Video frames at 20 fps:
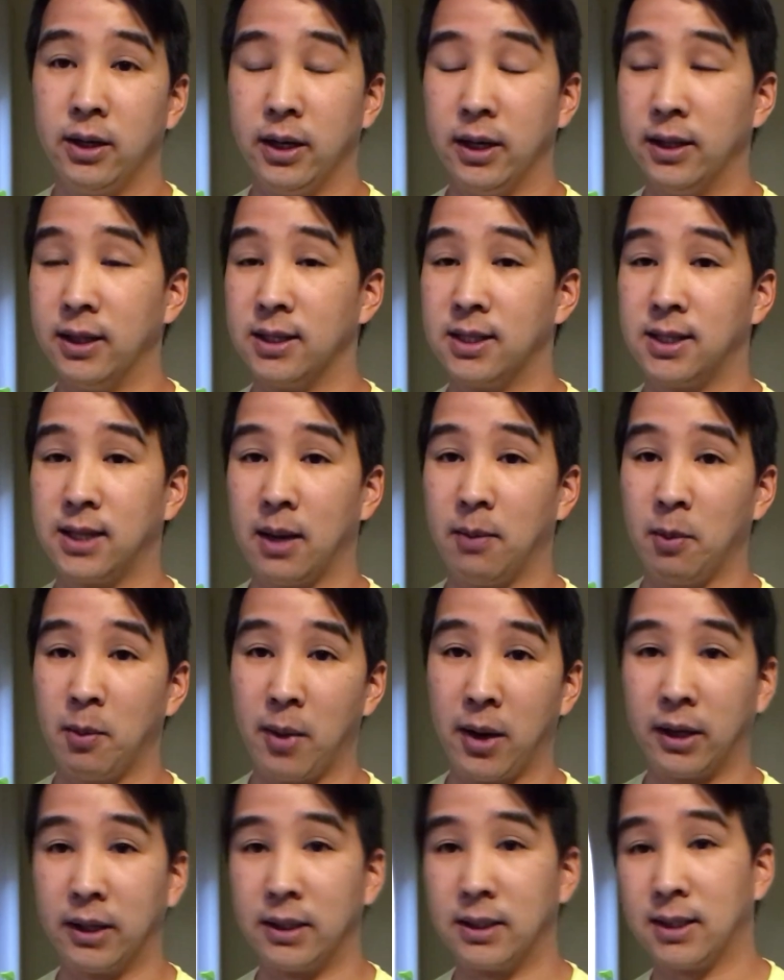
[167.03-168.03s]
in the same
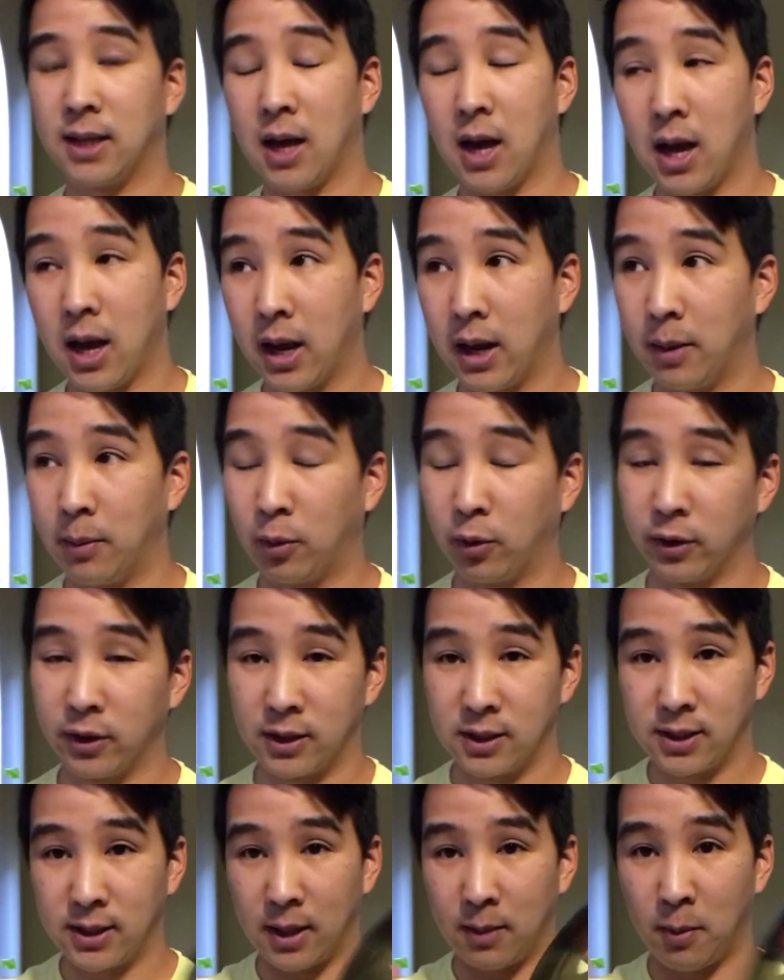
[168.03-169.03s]
amount of time or in
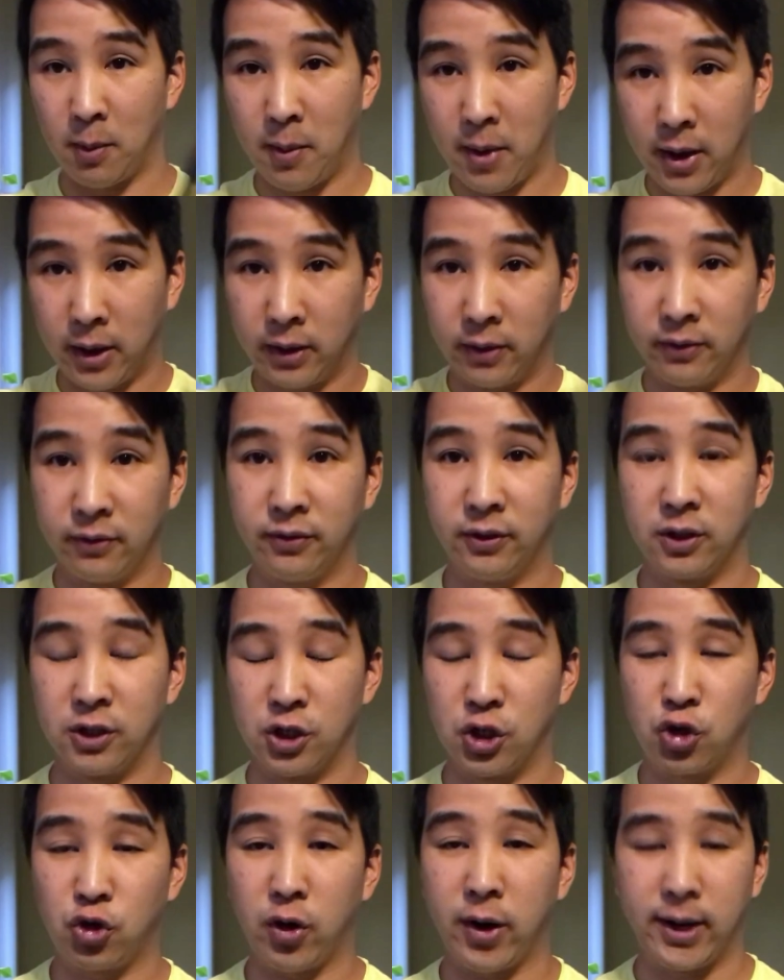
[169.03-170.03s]
the same amount of
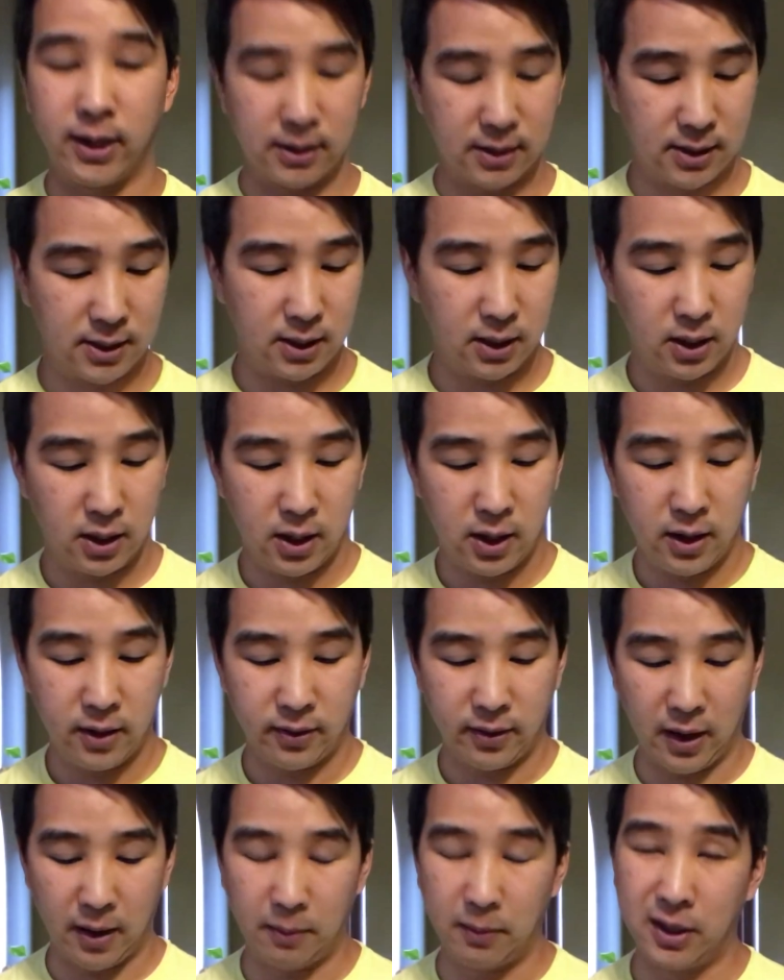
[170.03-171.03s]
constraints,
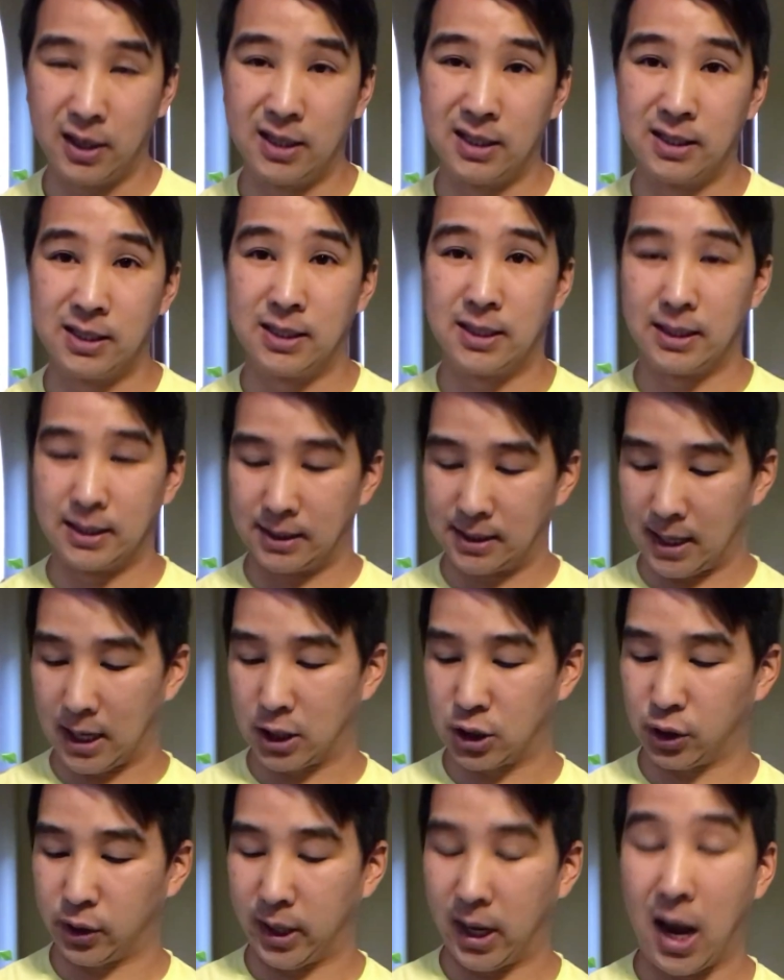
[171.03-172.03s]
that means it's
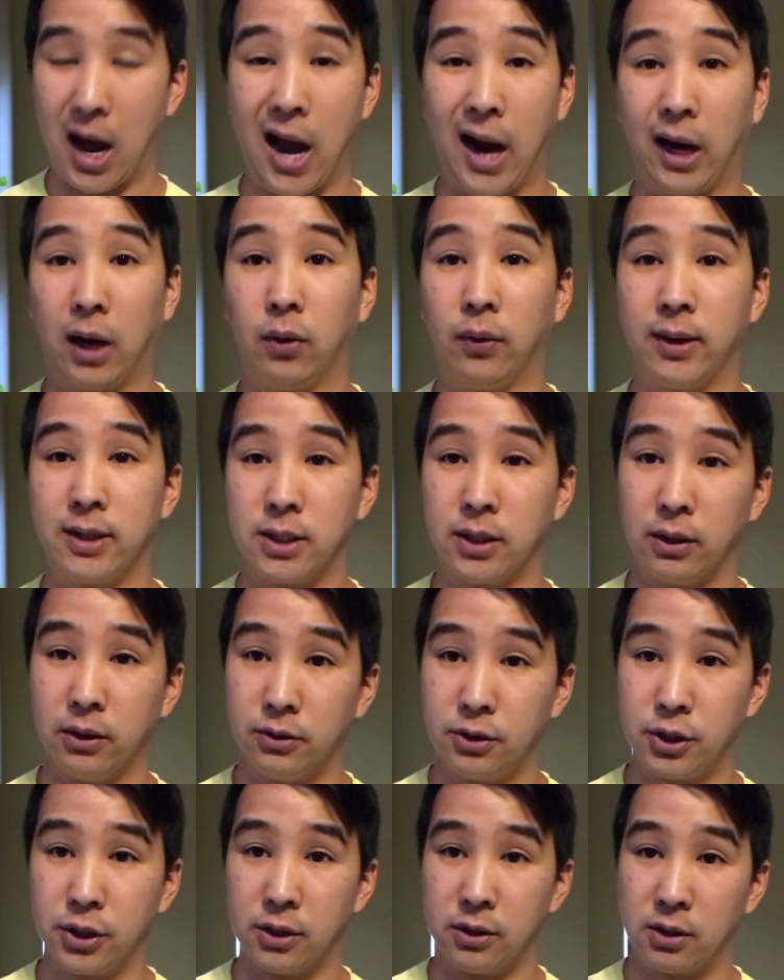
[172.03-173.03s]
actually a higher
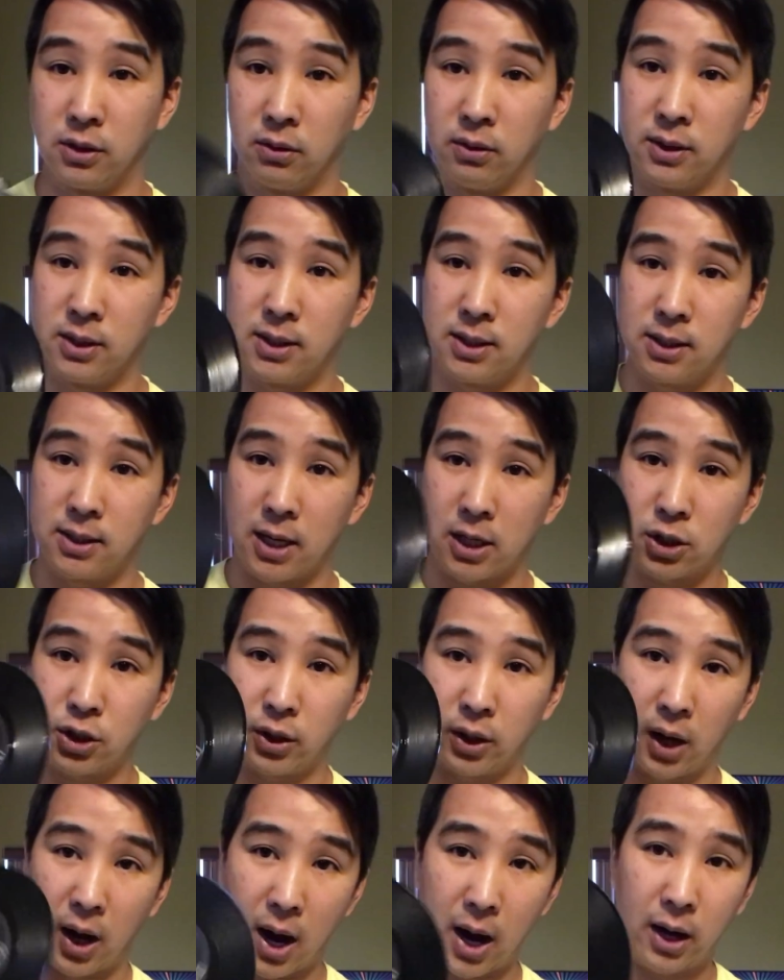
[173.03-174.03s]
resolution. So this is
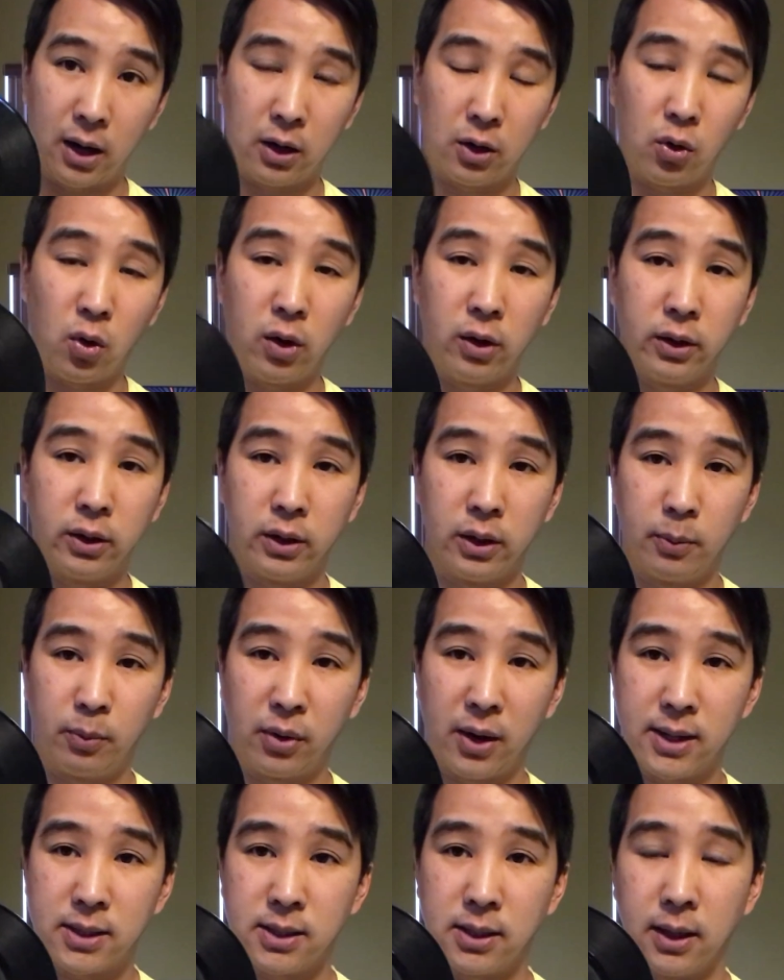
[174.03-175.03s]
actually a higher quality
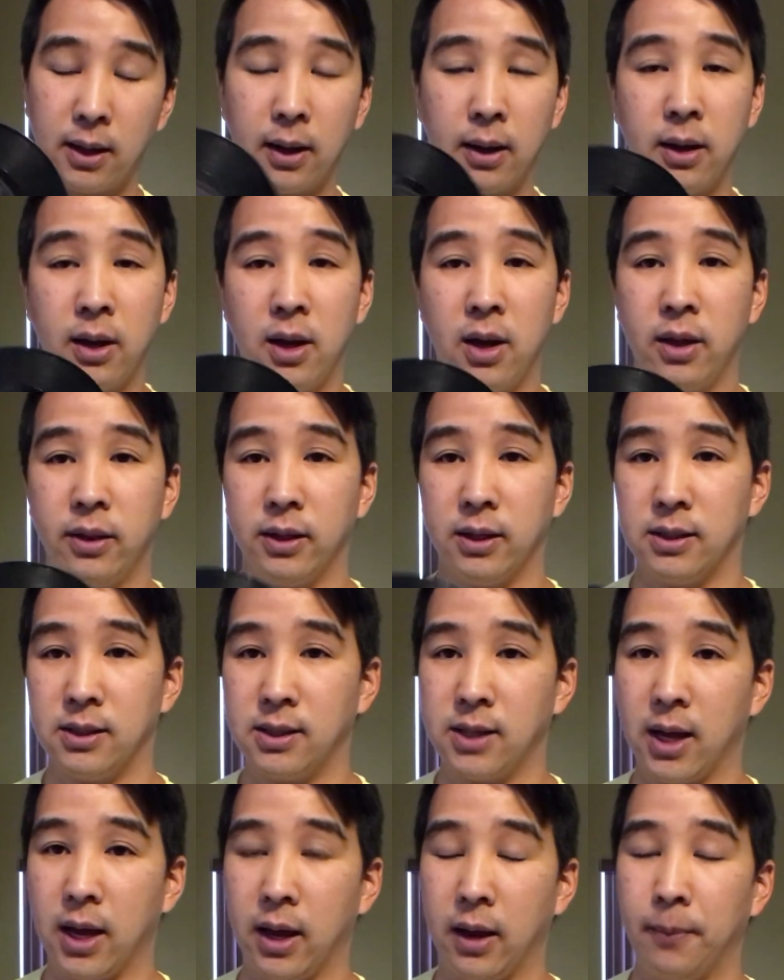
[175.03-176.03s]
pressing than,
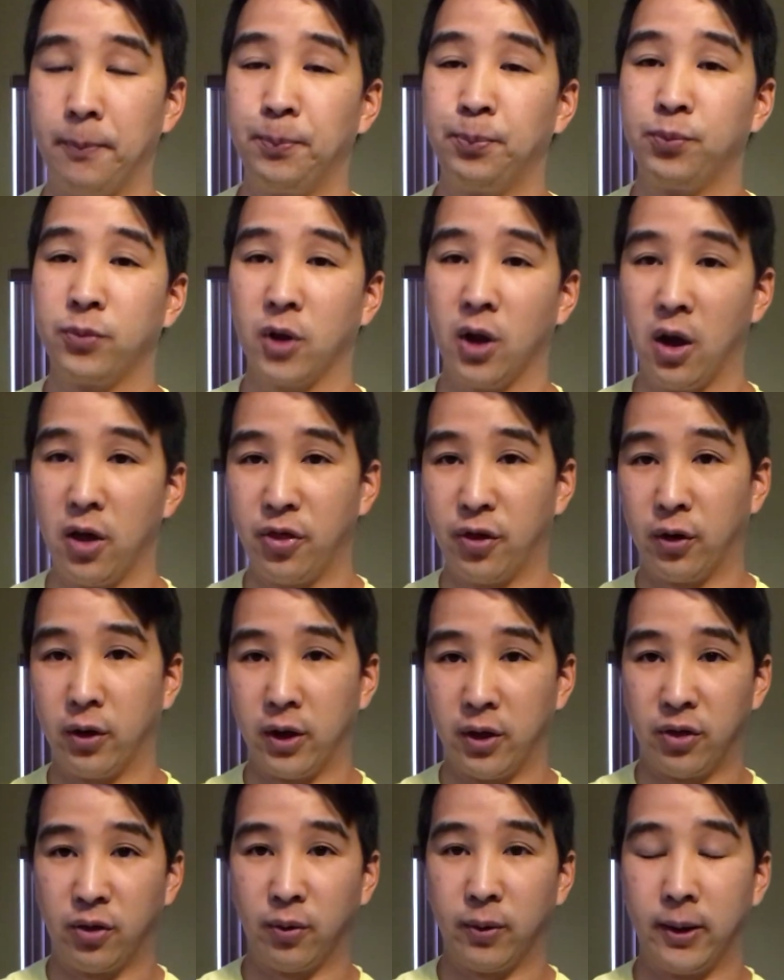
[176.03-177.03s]
say, a
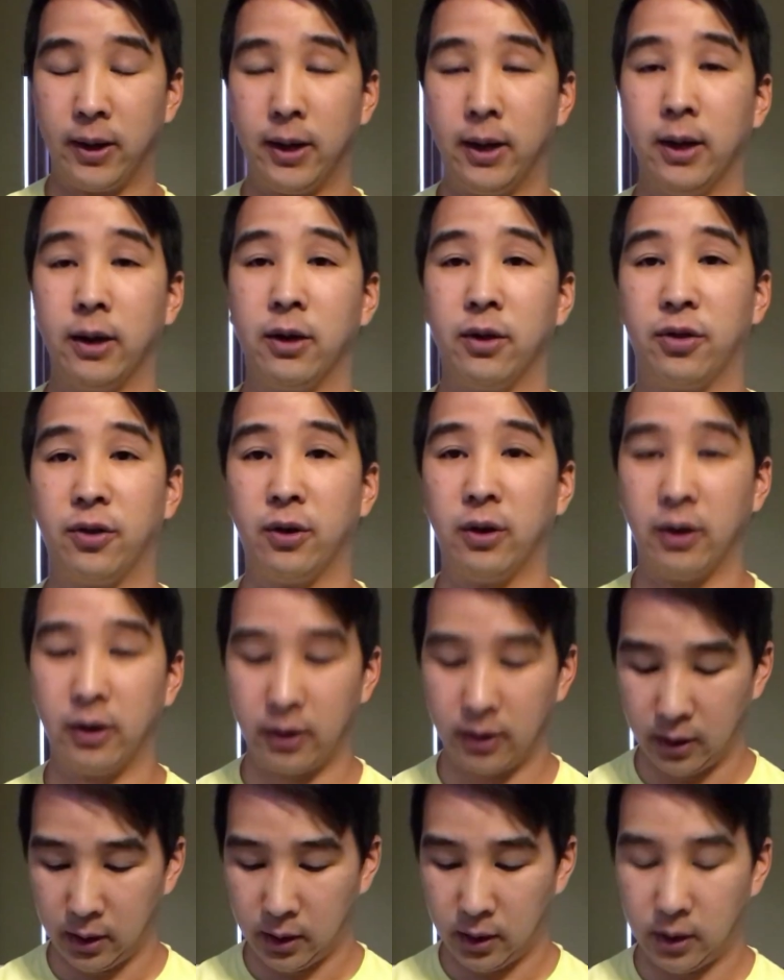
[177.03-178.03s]
33
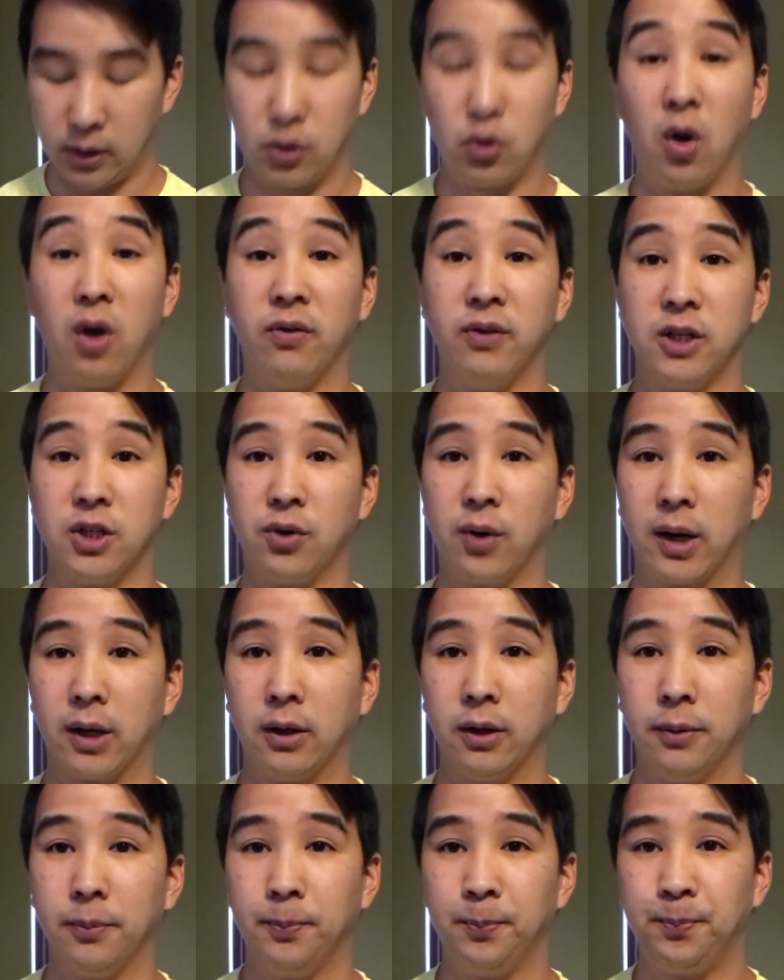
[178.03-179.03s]
1/3 12-inch
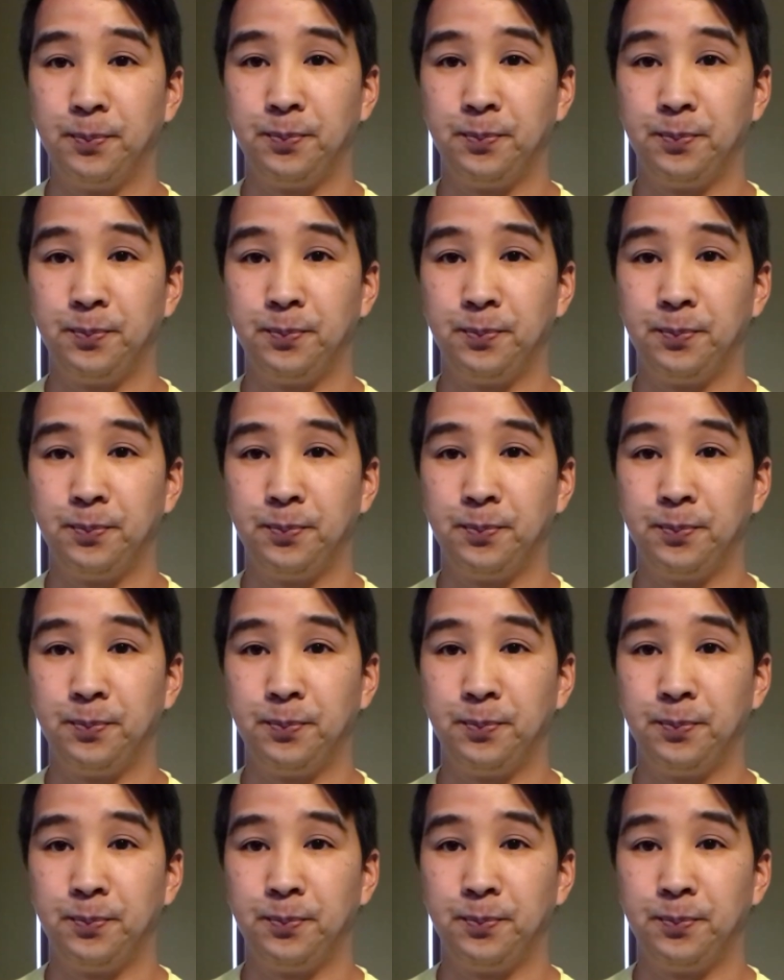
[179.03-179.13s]
record.